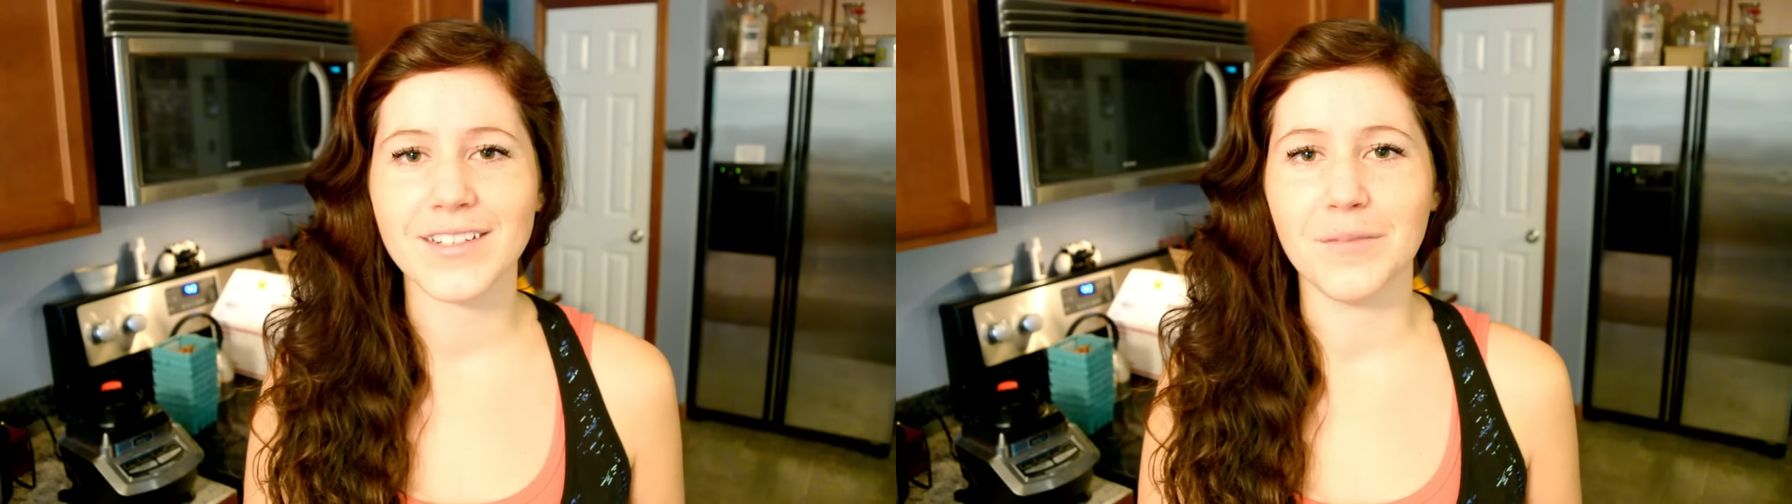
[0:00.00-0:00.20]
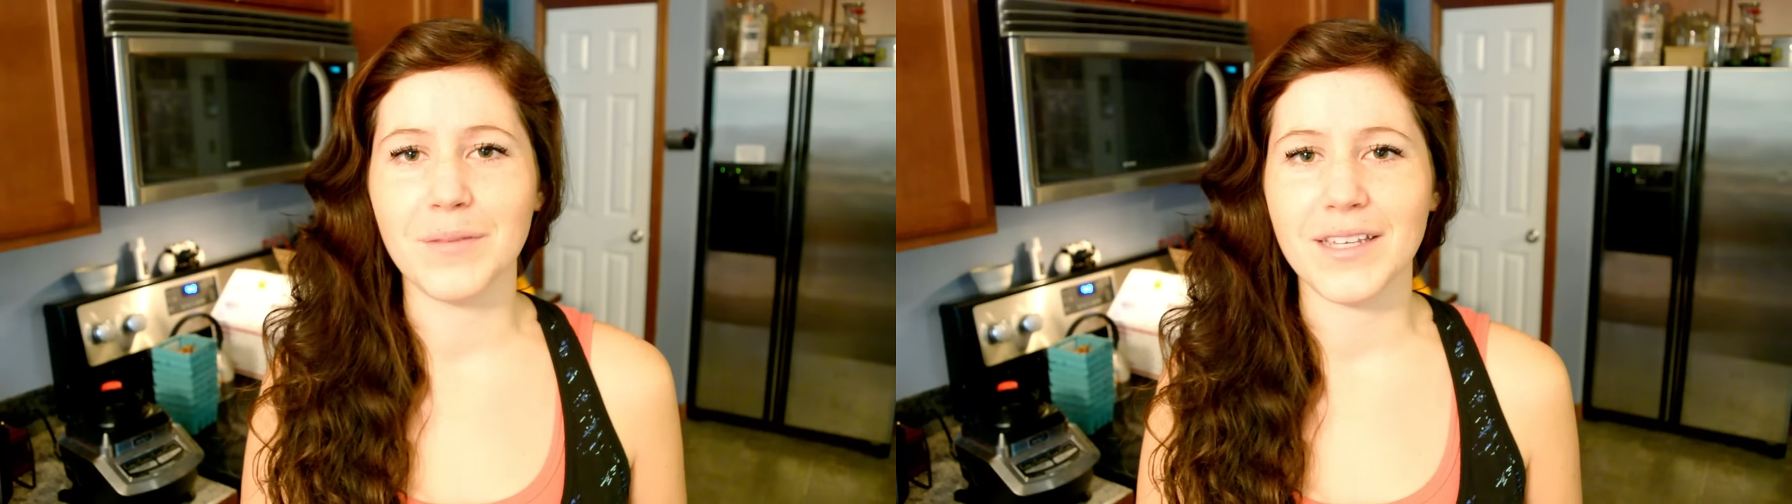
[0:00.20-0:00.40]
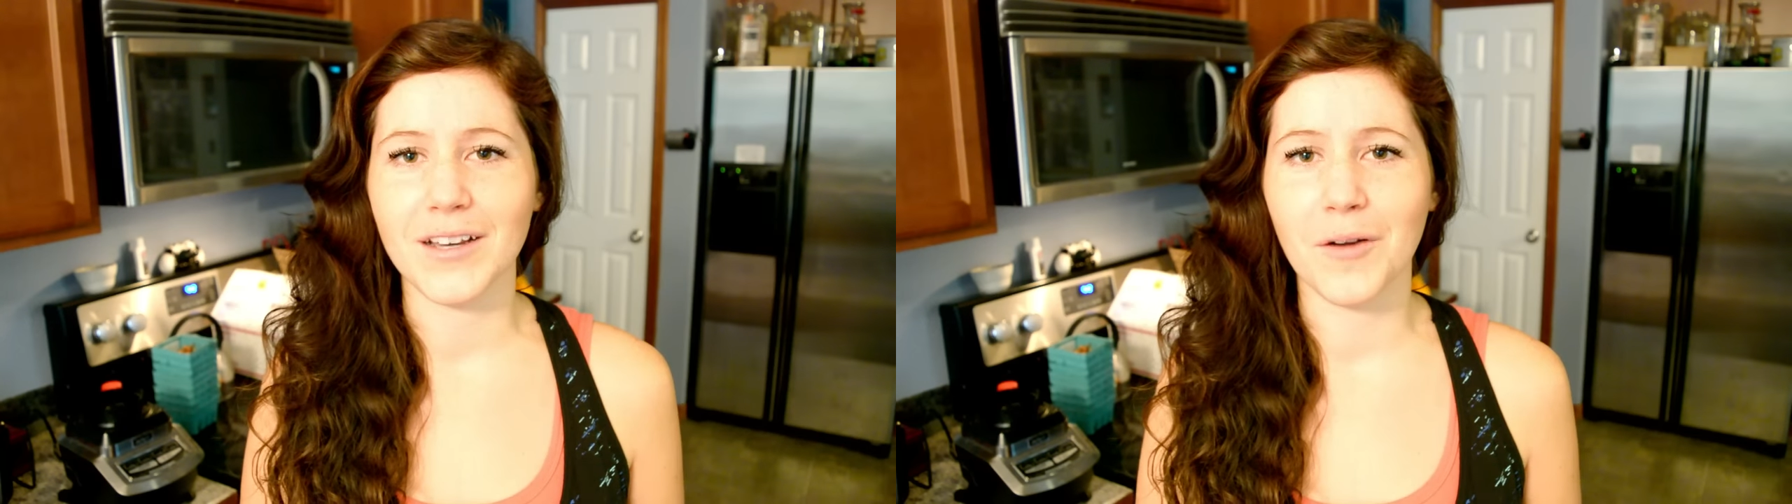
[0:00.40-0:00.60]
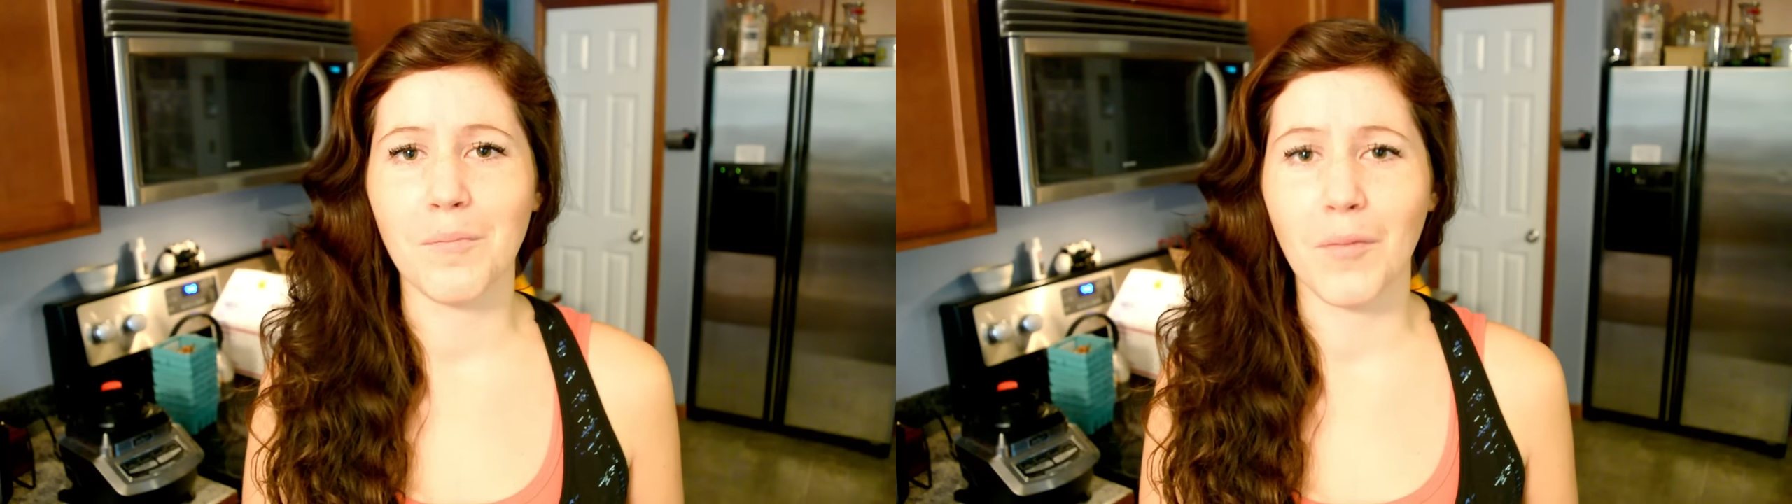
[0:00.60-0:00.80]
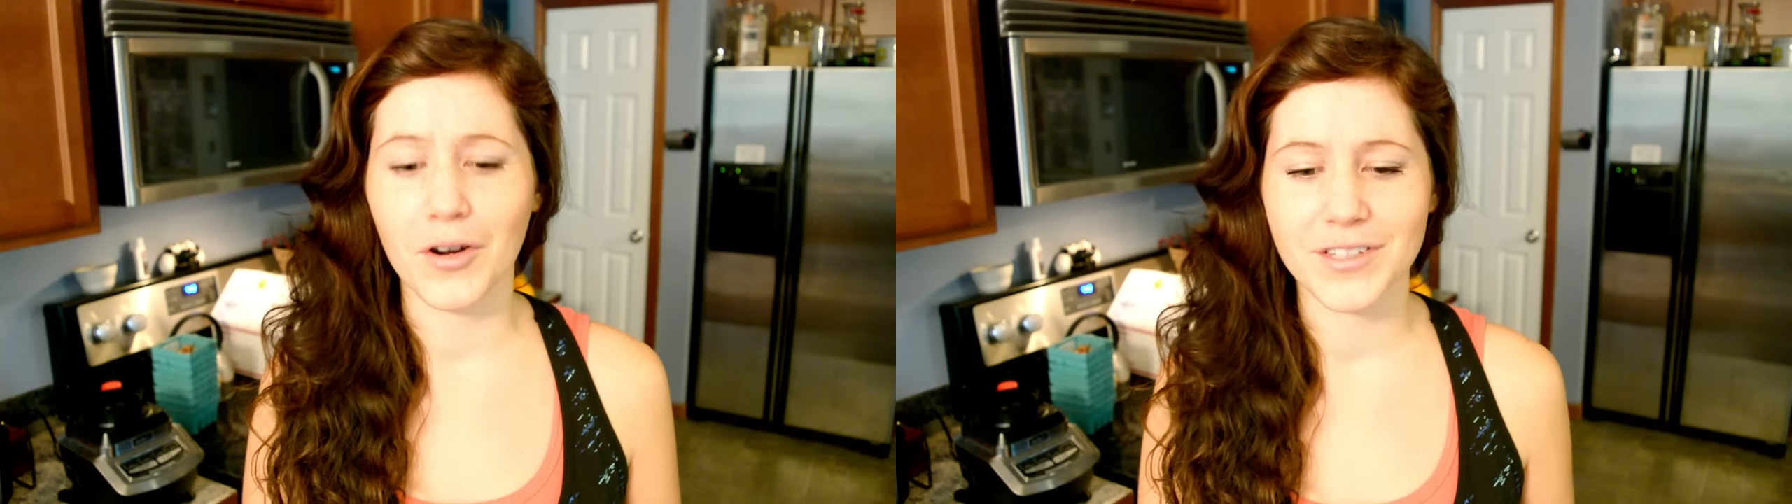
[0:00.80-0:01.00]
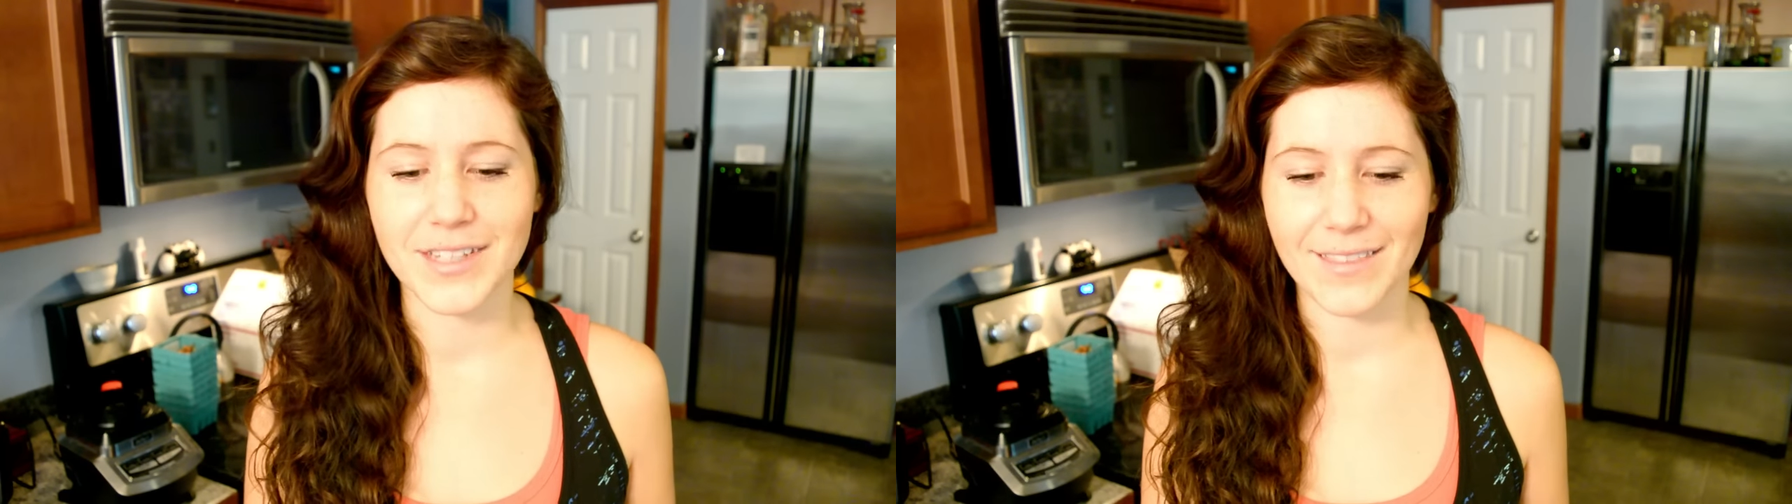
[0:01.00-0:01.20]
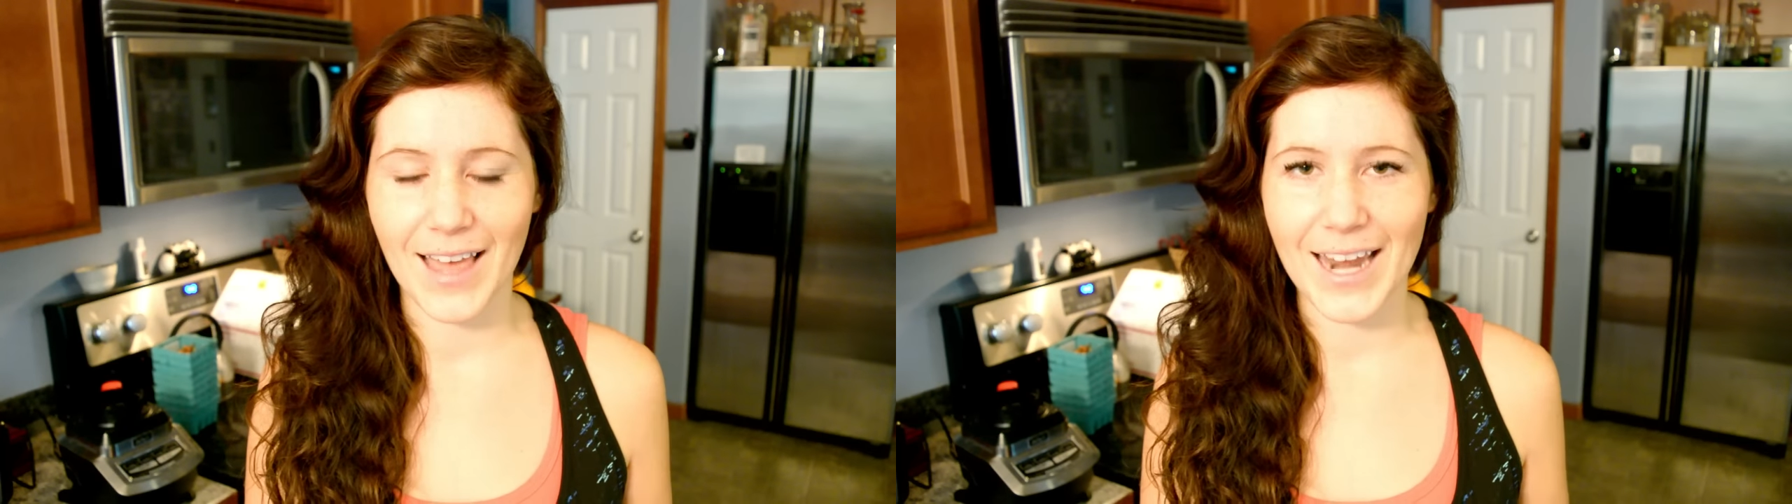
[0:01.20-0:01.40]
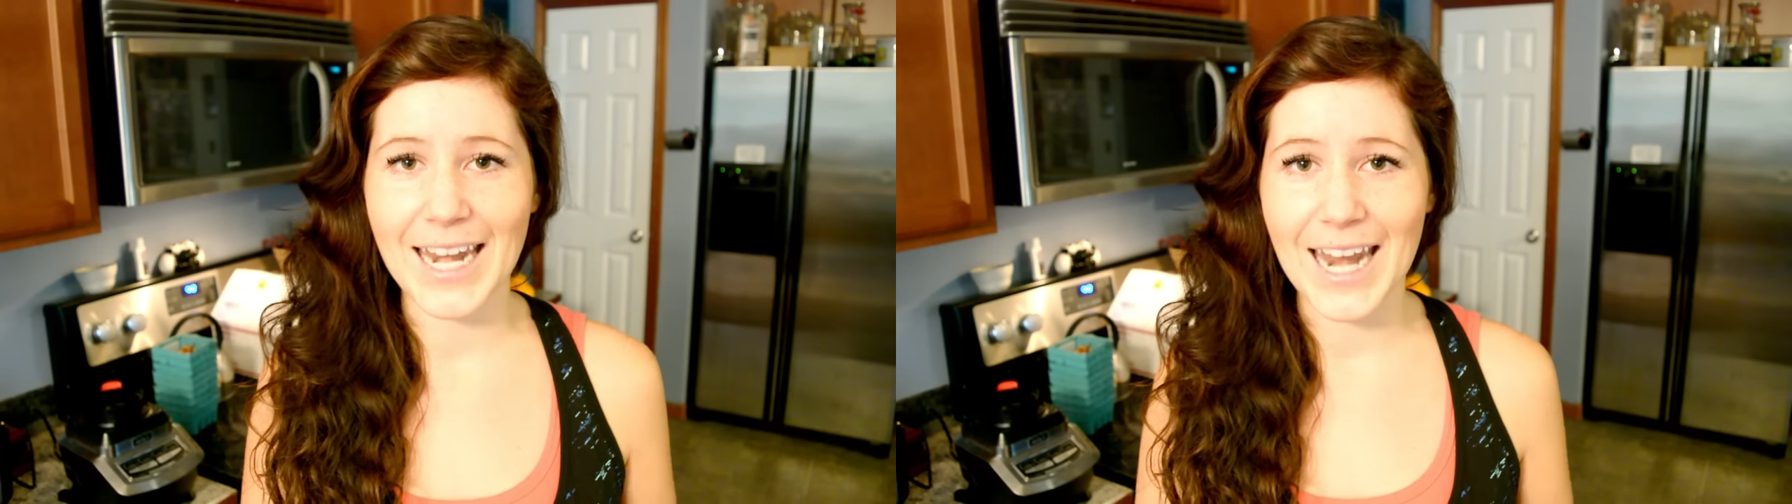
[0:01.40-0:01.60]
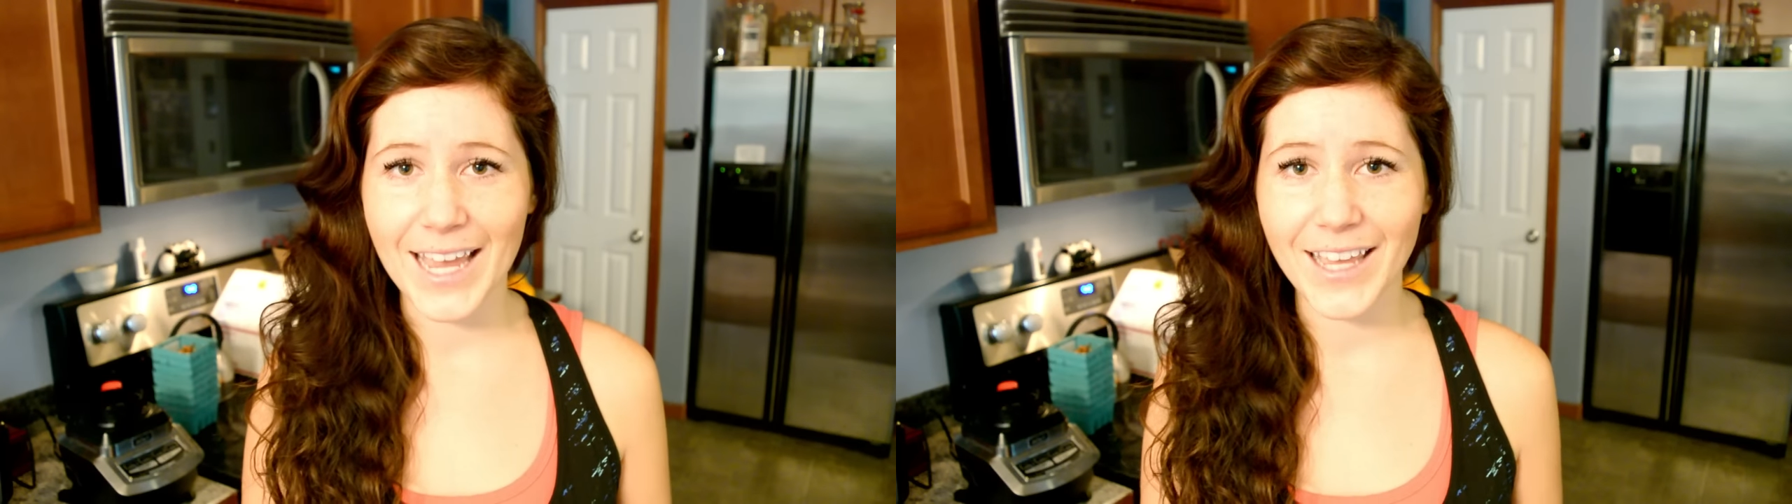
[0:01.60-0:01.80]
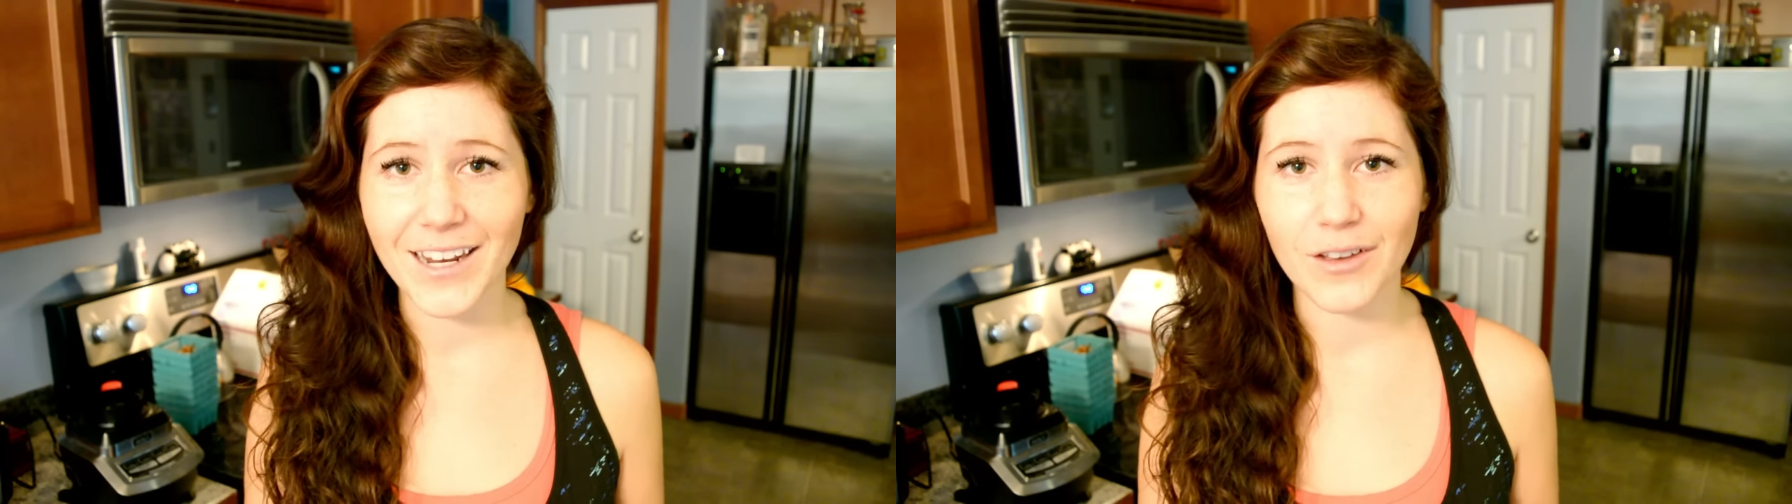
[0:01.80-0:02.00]
to be immersed in that
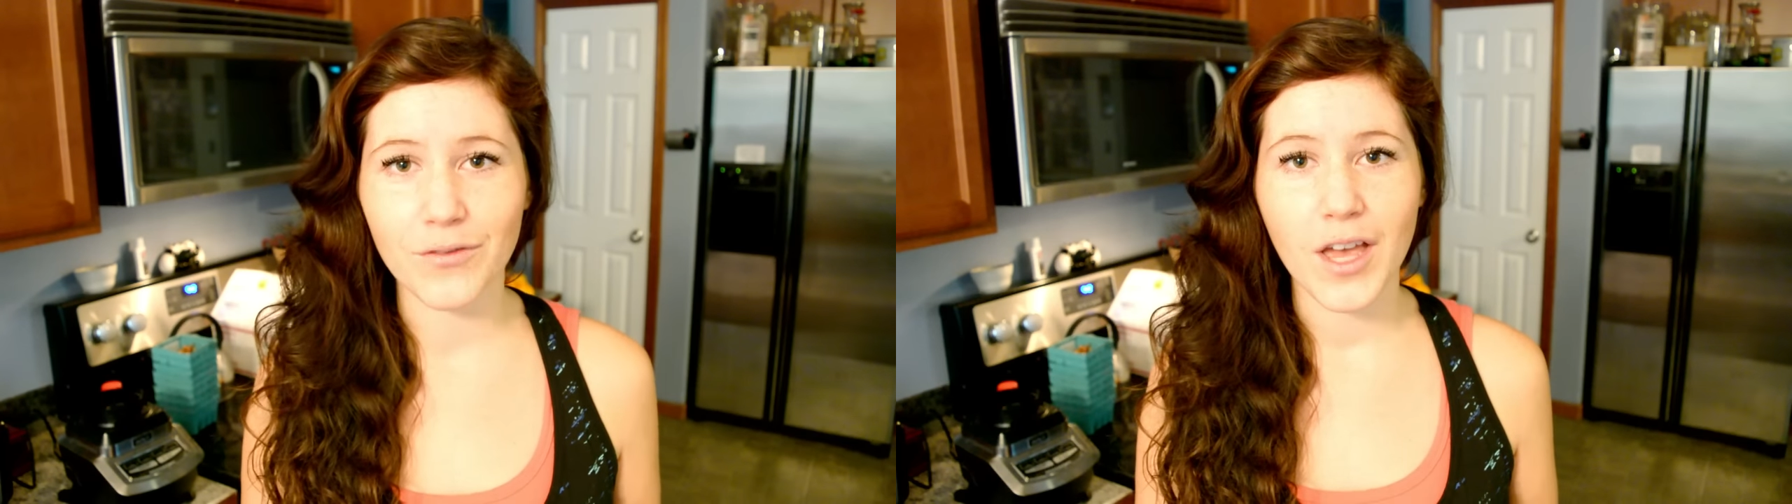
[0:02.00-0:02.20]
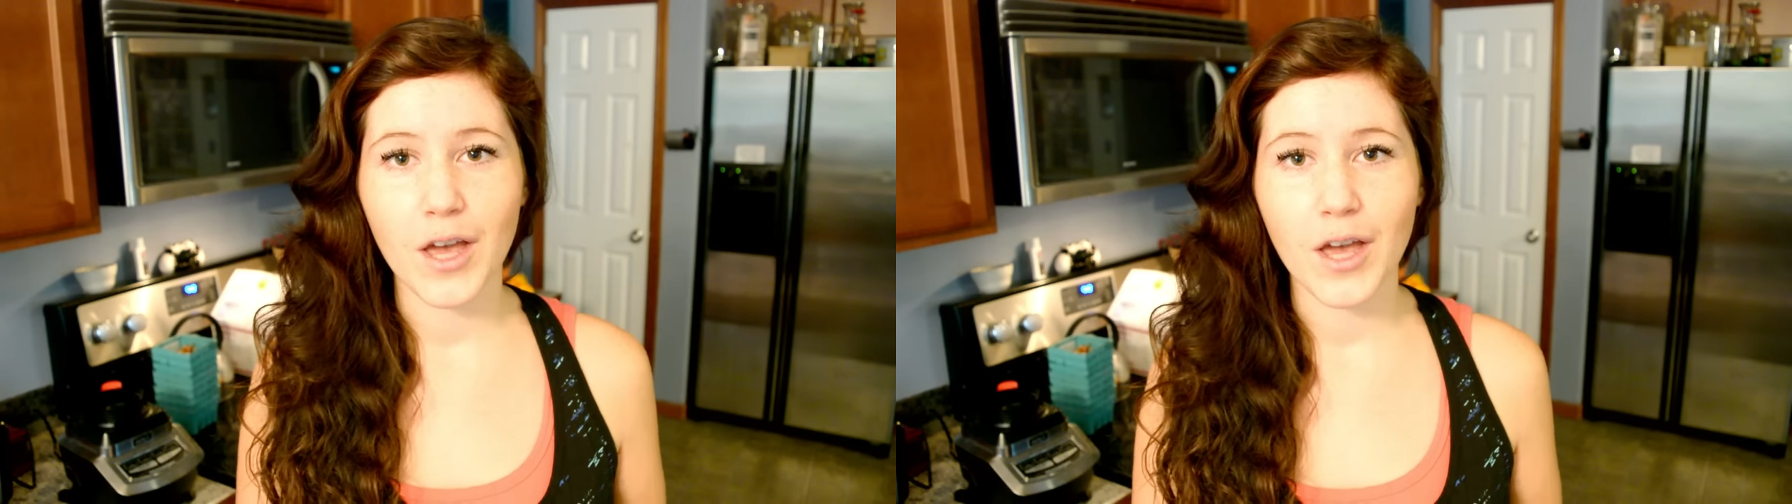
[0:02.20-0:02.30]
negative,